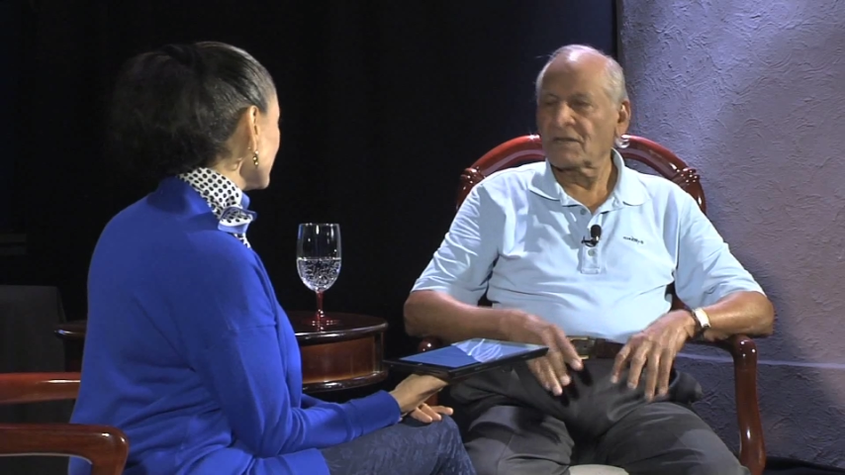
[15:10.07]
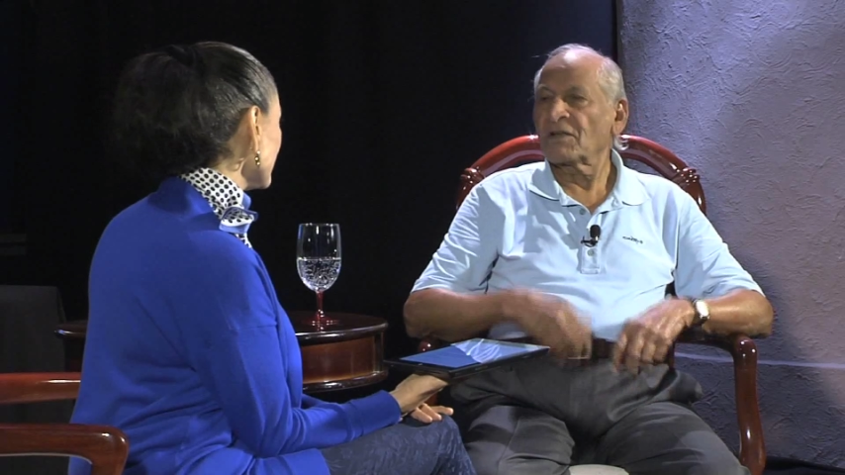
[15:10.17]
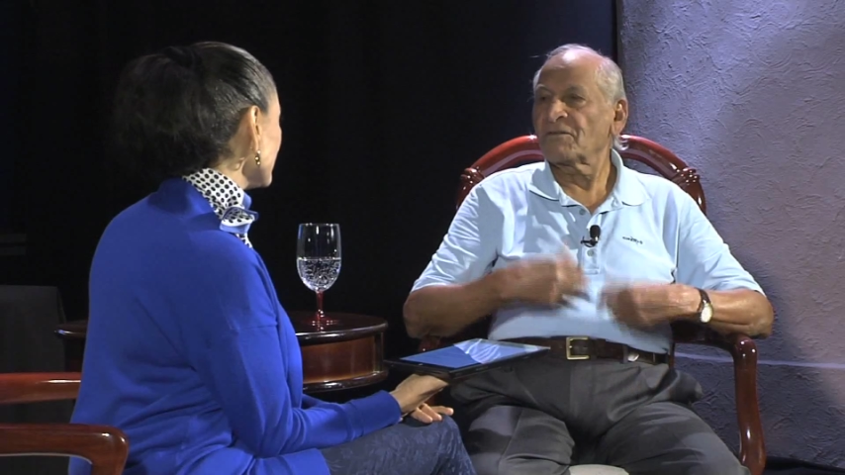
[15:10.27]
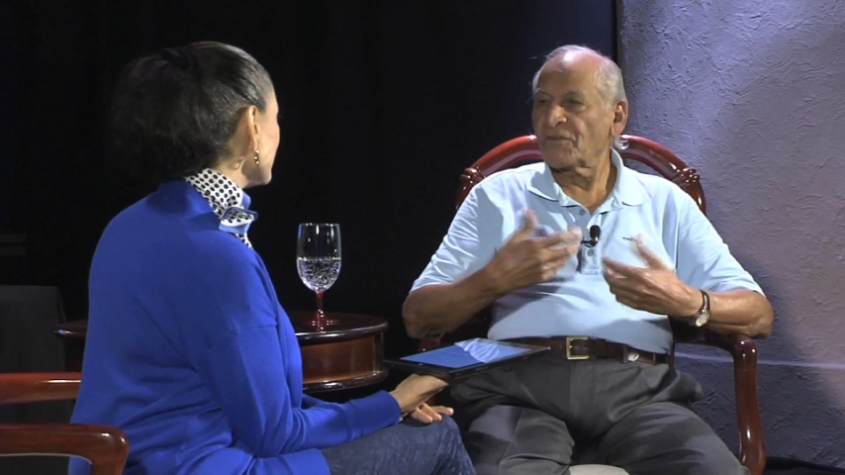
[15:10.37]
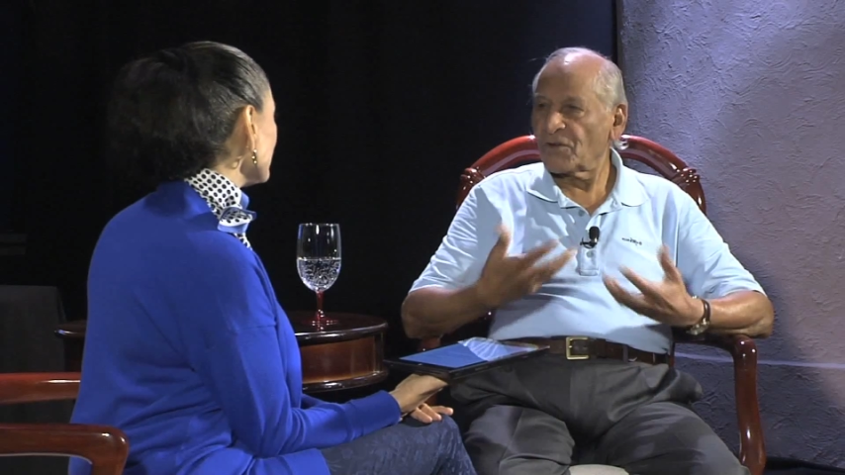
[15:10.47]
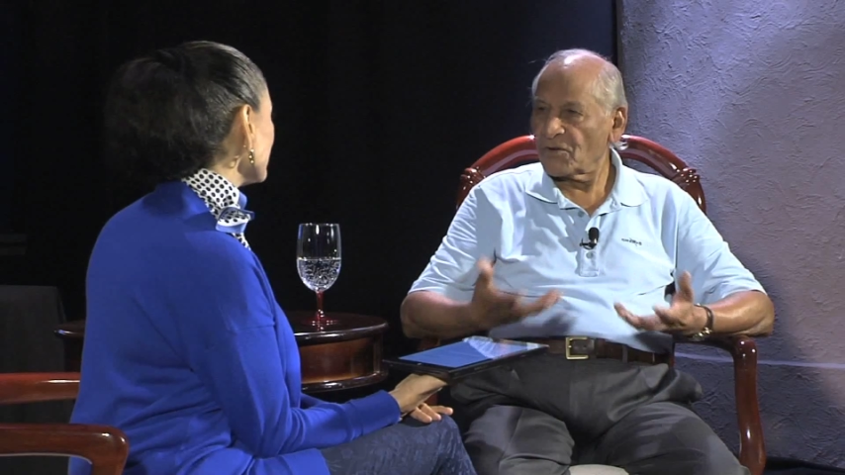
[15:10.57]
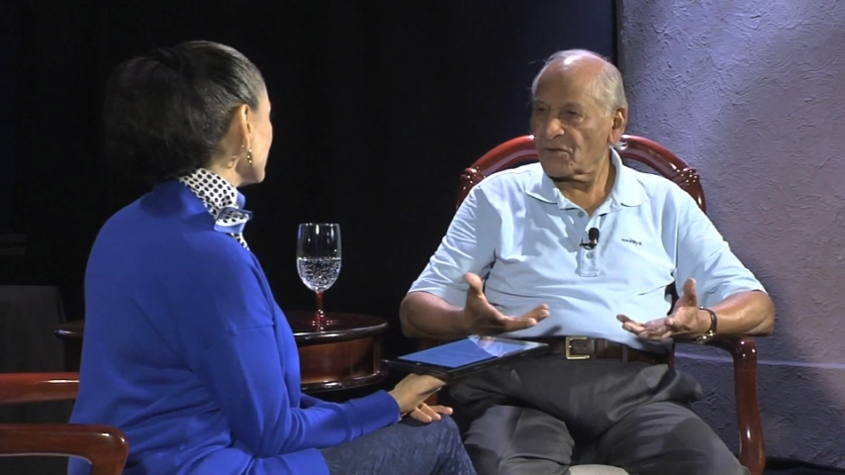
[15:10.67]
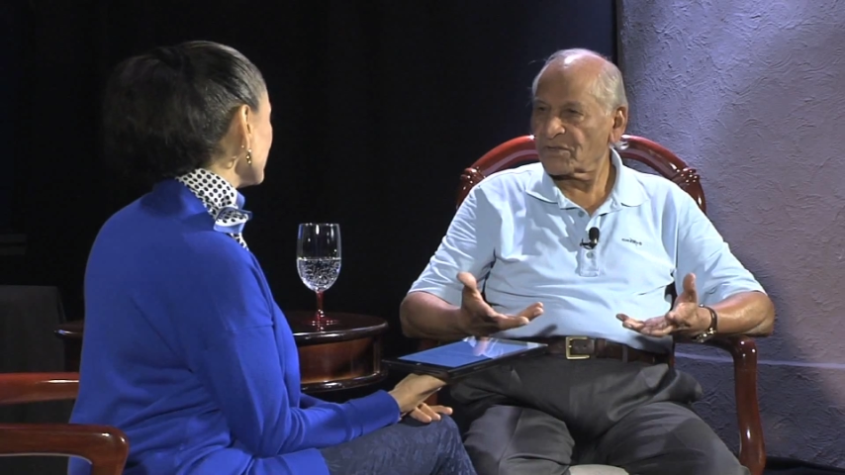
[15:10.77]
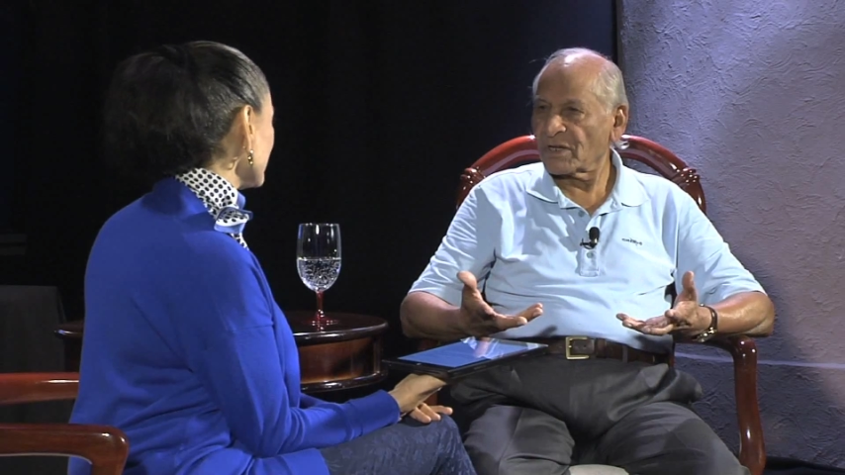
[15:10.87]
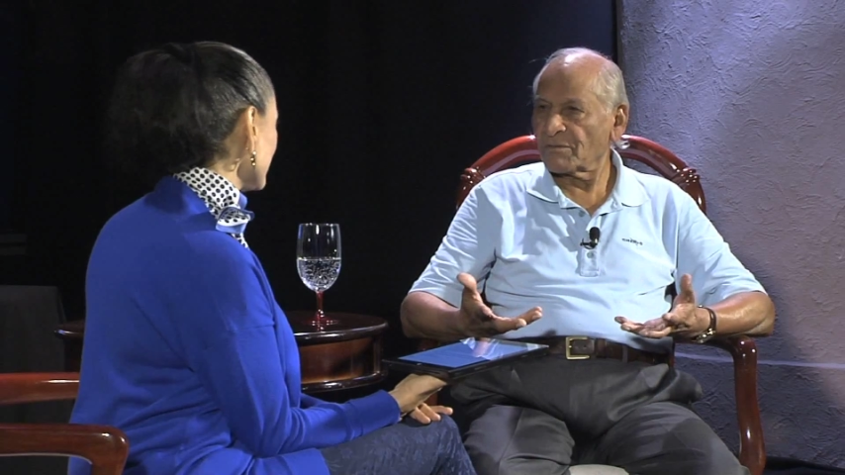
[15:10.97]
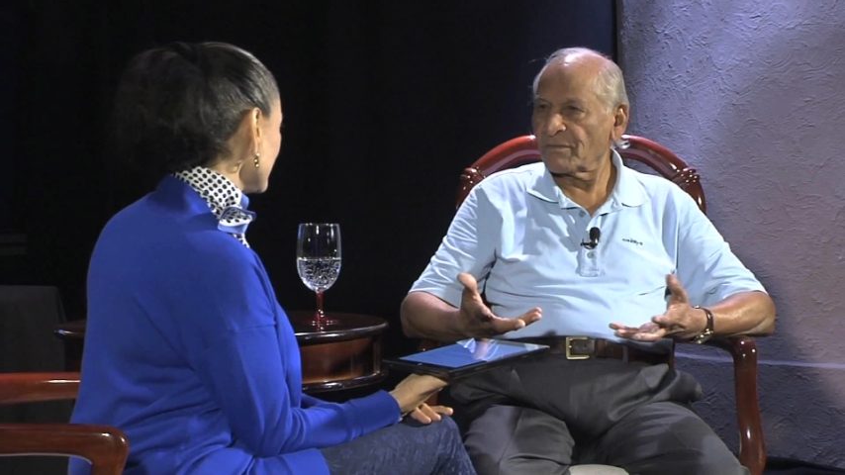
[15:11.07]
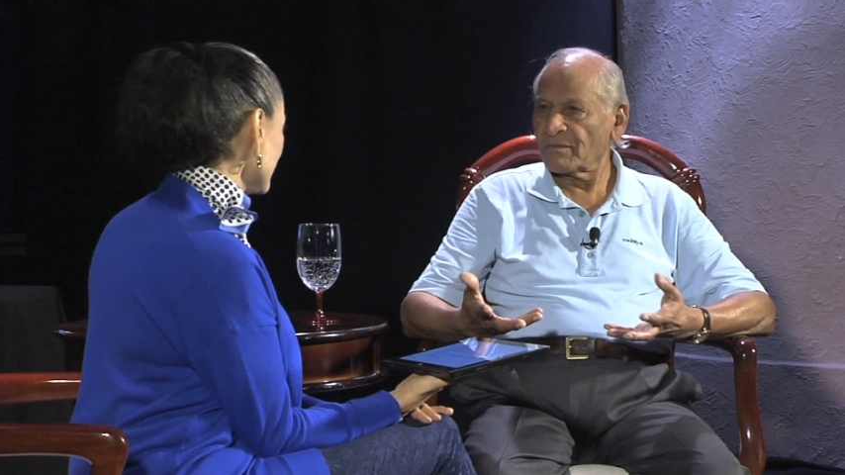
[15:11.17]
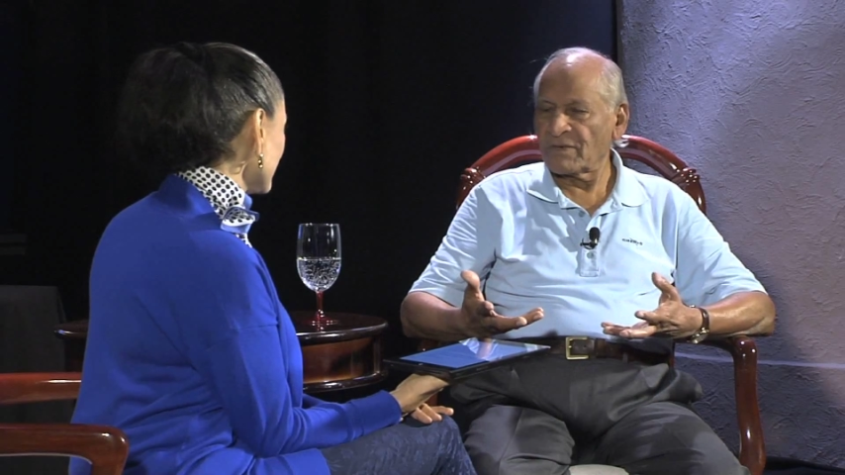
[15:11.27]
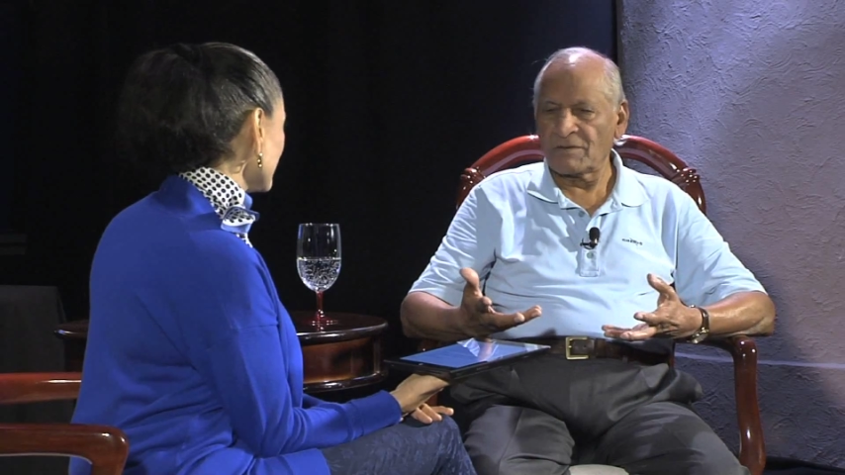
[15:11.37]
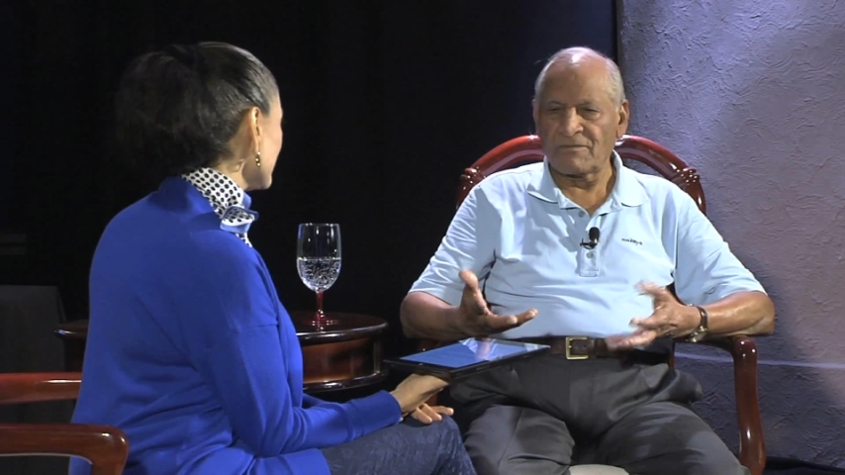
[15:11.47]
confused and
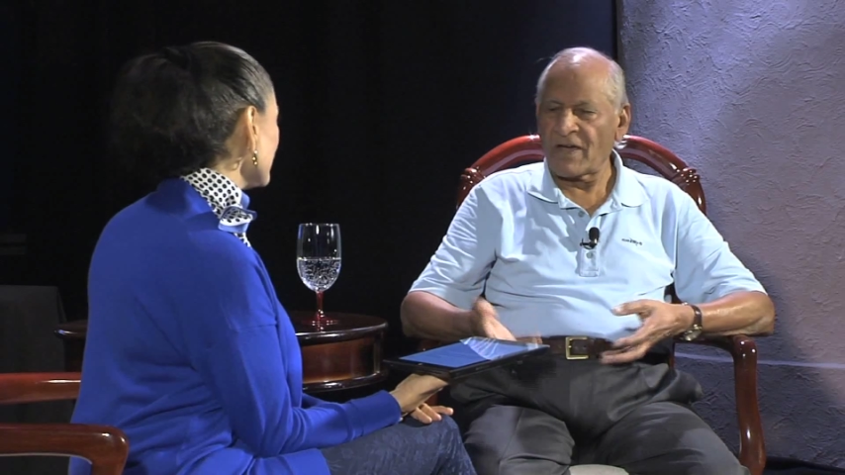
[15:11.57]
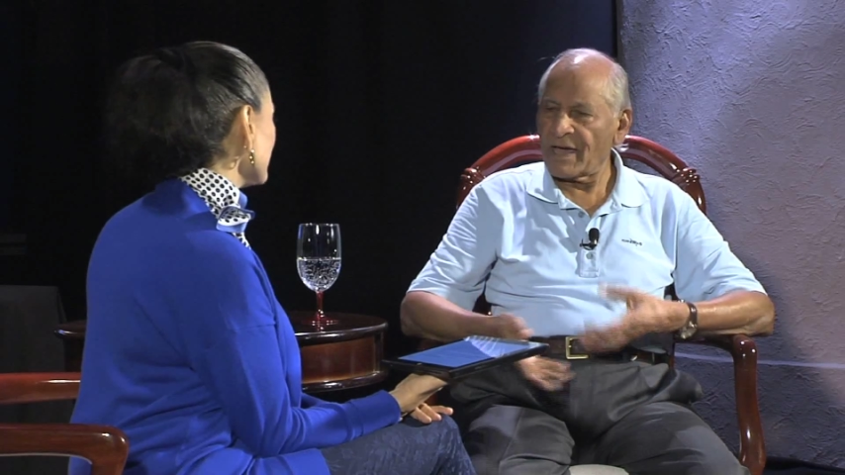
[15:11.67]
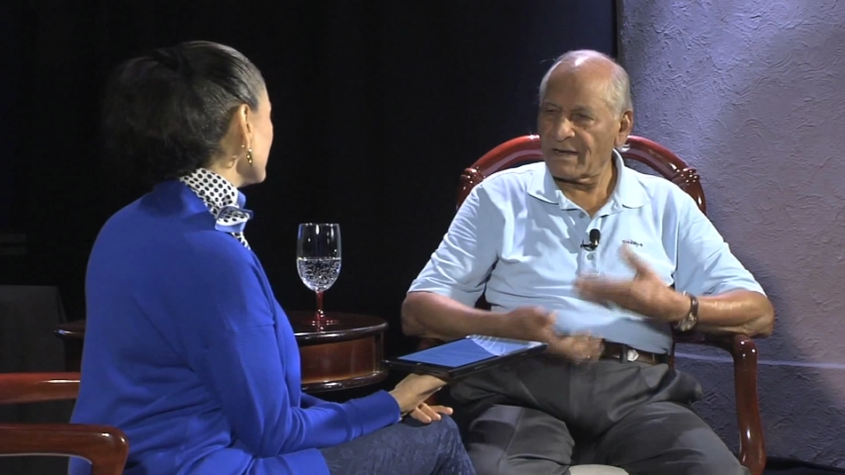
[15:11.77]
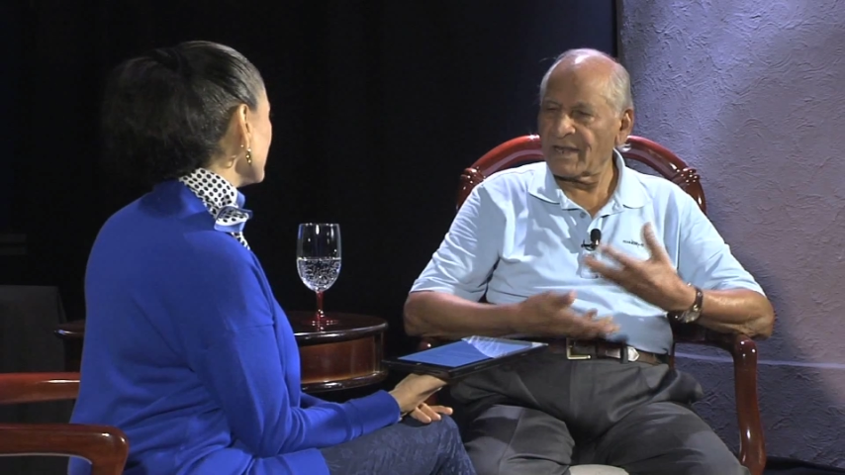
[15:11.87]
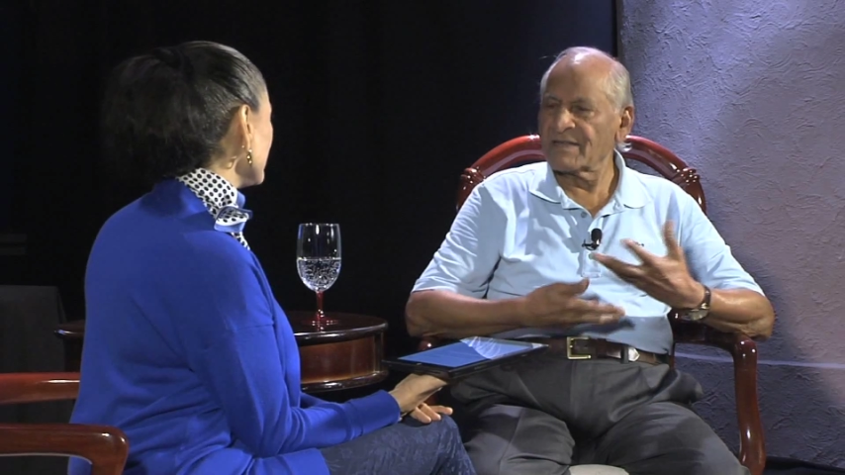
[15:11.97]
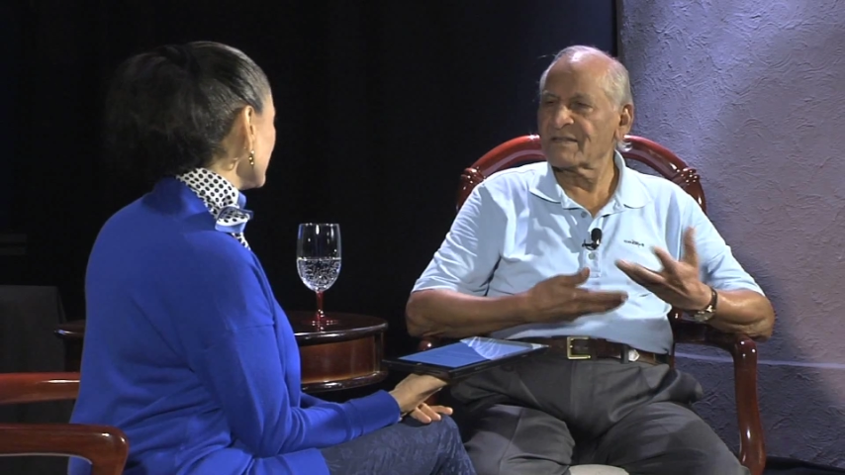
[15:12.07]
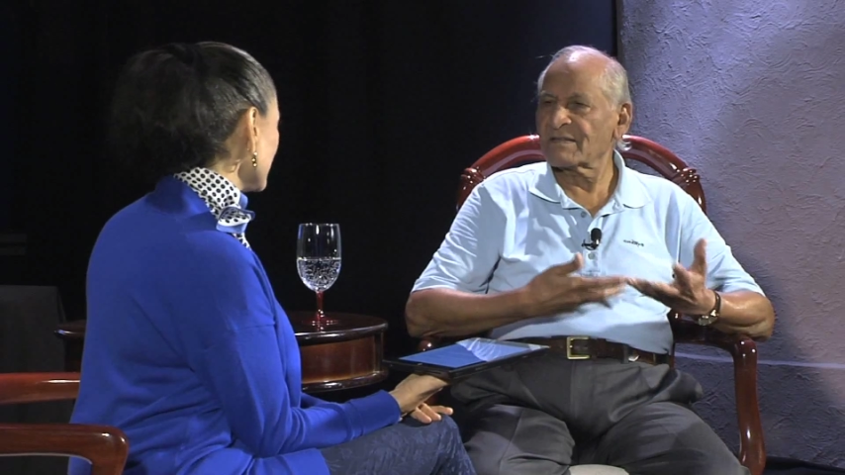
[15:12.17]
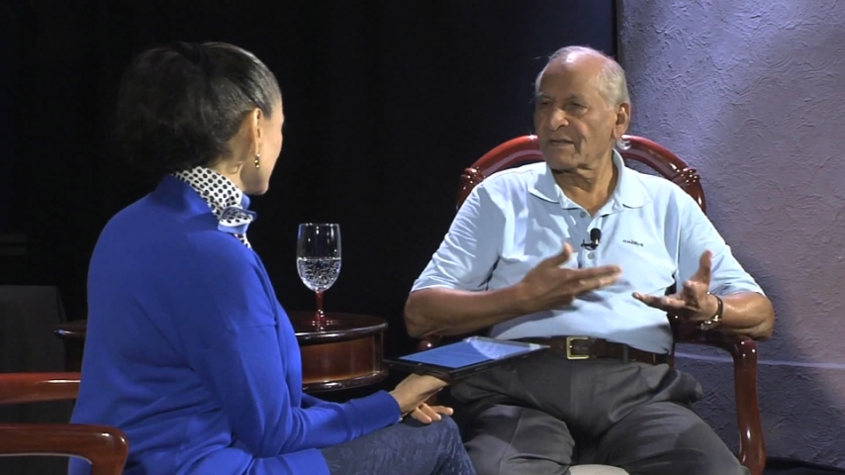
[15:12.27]
in violence,